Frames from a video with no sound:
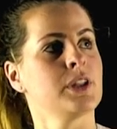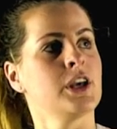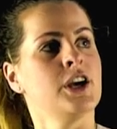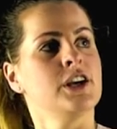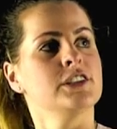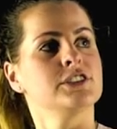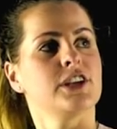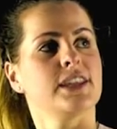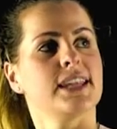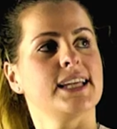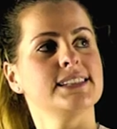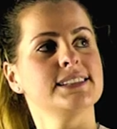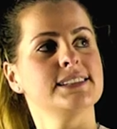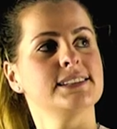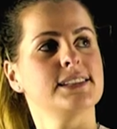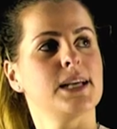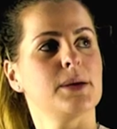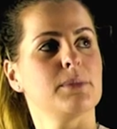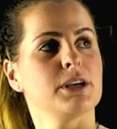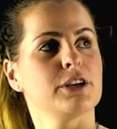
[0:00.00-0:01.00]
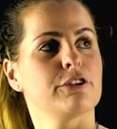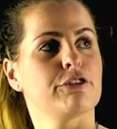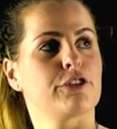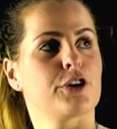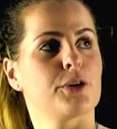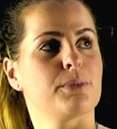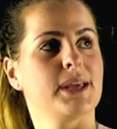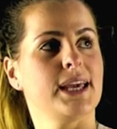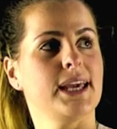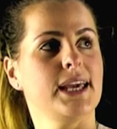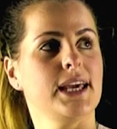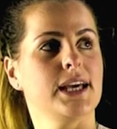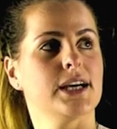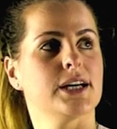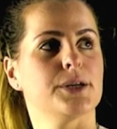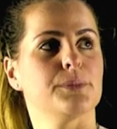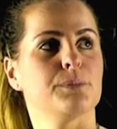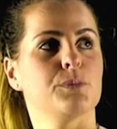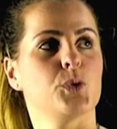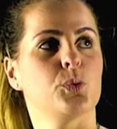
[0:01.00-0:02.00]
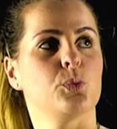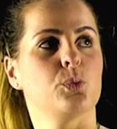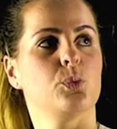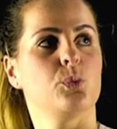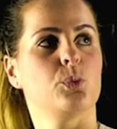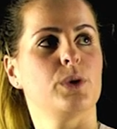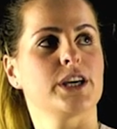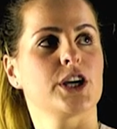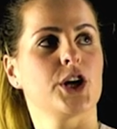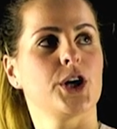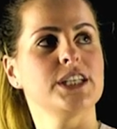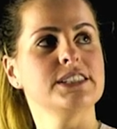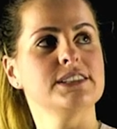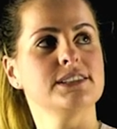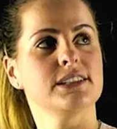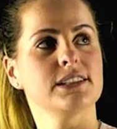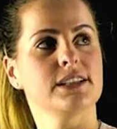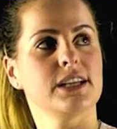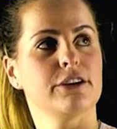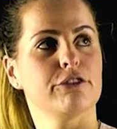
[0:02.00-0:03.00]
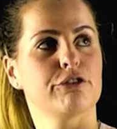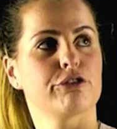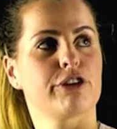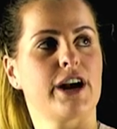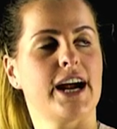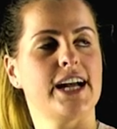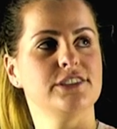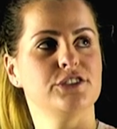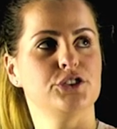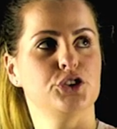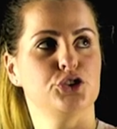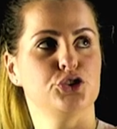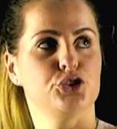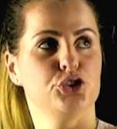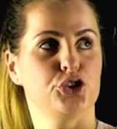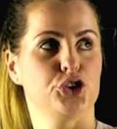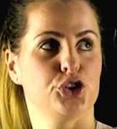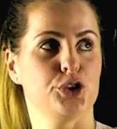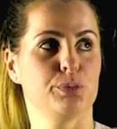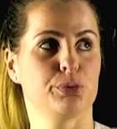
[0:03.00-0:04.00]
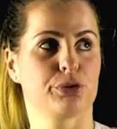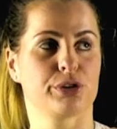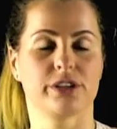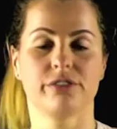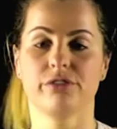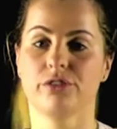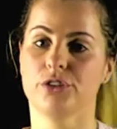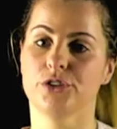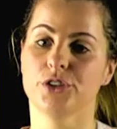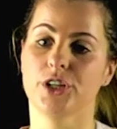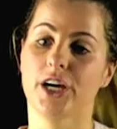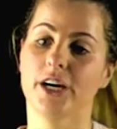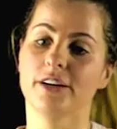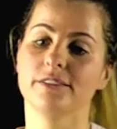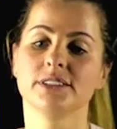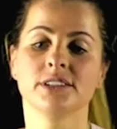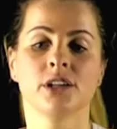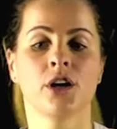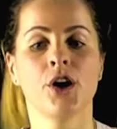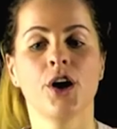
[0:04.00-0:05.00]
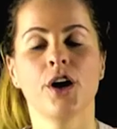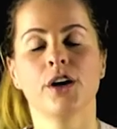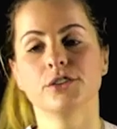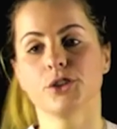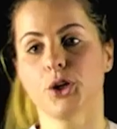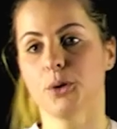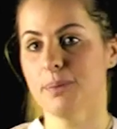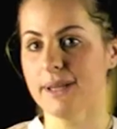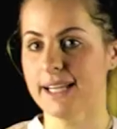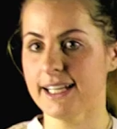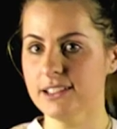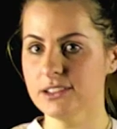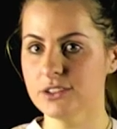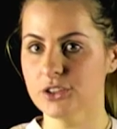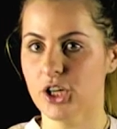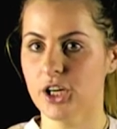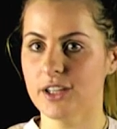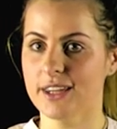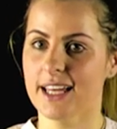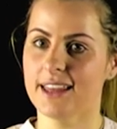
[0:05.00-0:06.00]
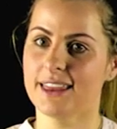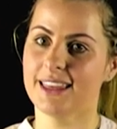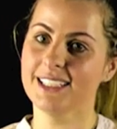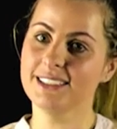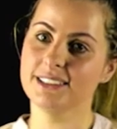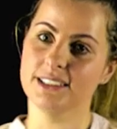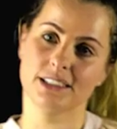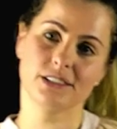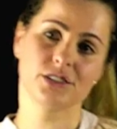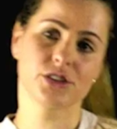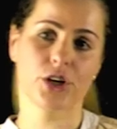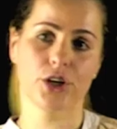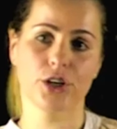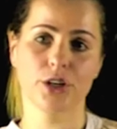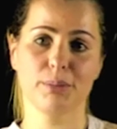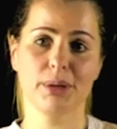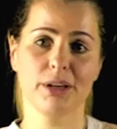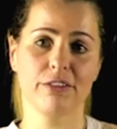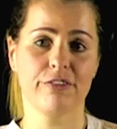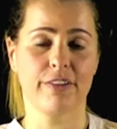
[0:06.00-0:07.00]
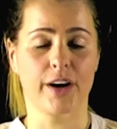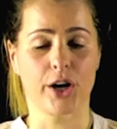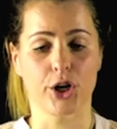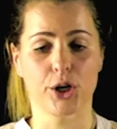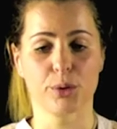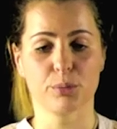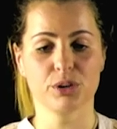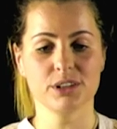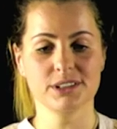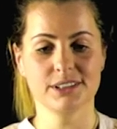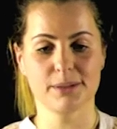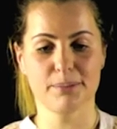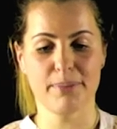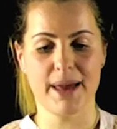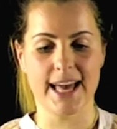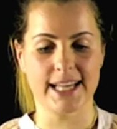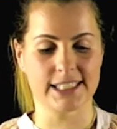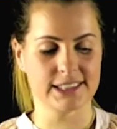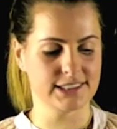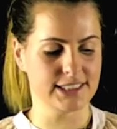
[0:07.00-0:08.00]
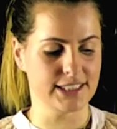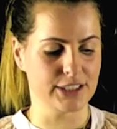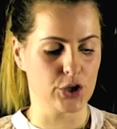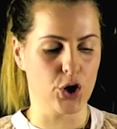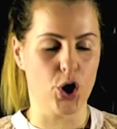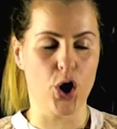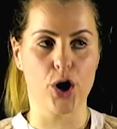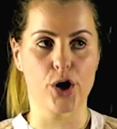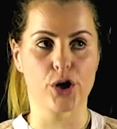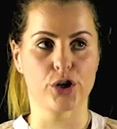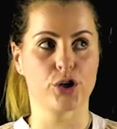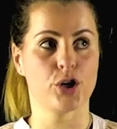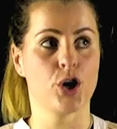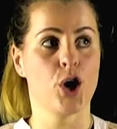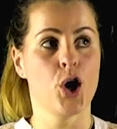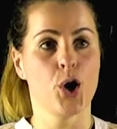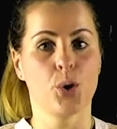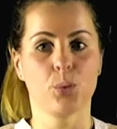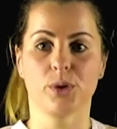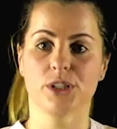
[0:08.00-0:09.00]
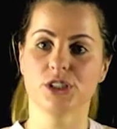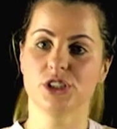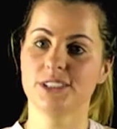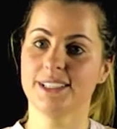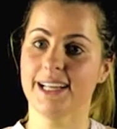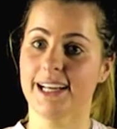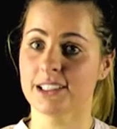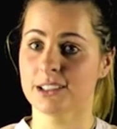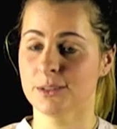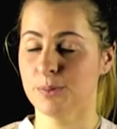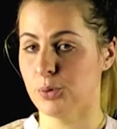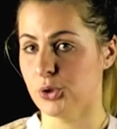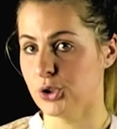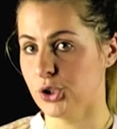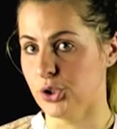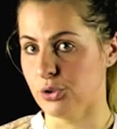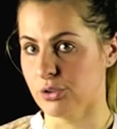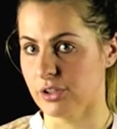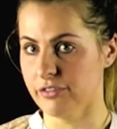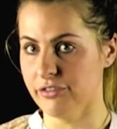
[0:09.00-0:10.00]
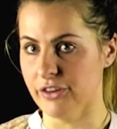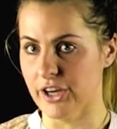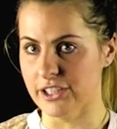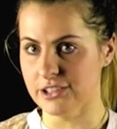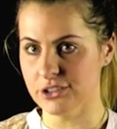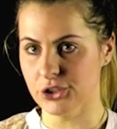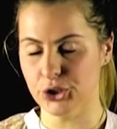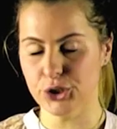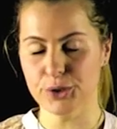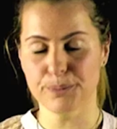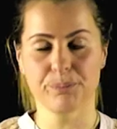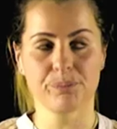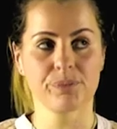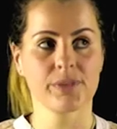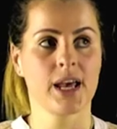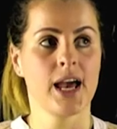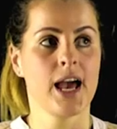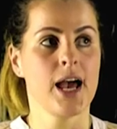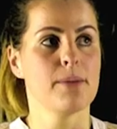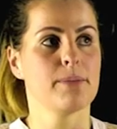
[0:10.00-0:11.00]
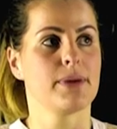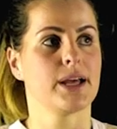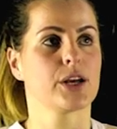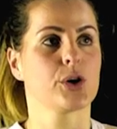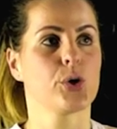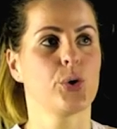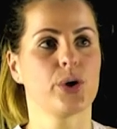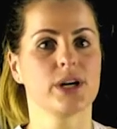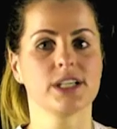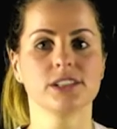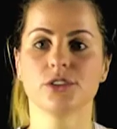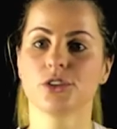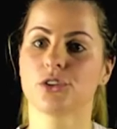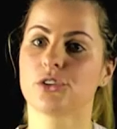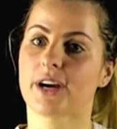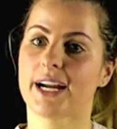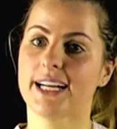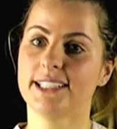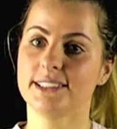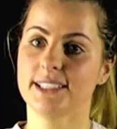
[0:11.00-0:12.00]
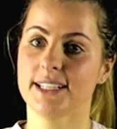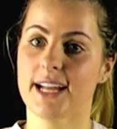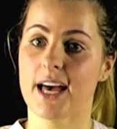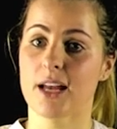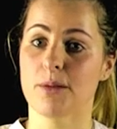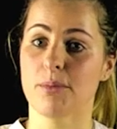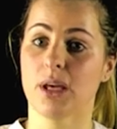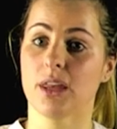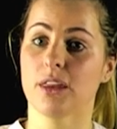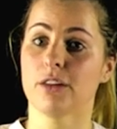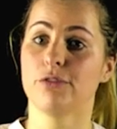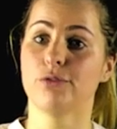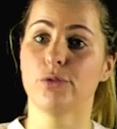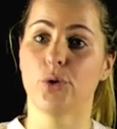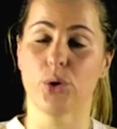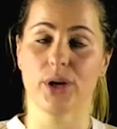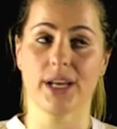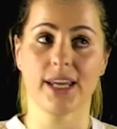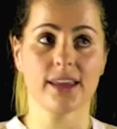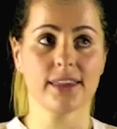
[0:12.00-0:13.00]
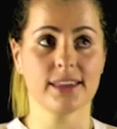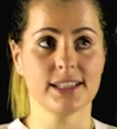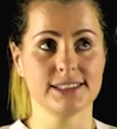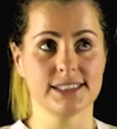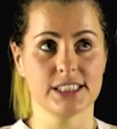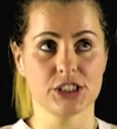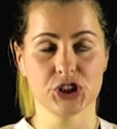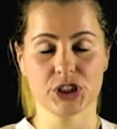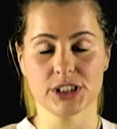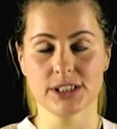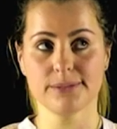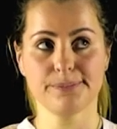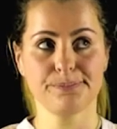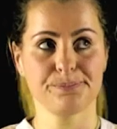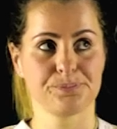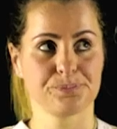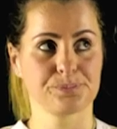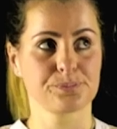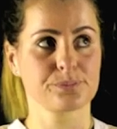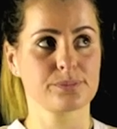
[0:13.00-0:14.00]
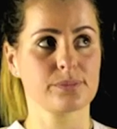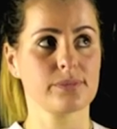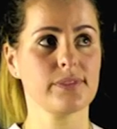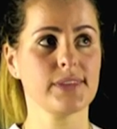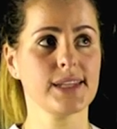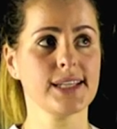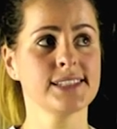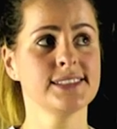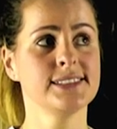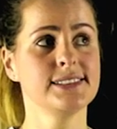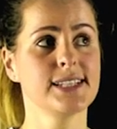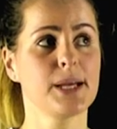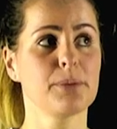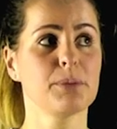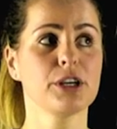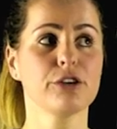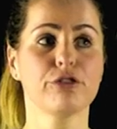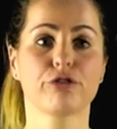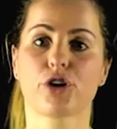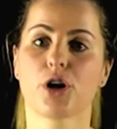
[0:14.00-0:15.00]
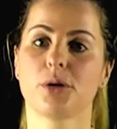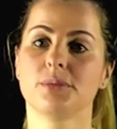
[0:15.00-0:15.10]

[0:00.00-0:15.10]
So then stemming from here, we're going to give rise to two peripheral nerves. So please note that this is going to be variable depending on which textbook you refer to. But according to Gray's Anatomy, the 40th edition, Stemming from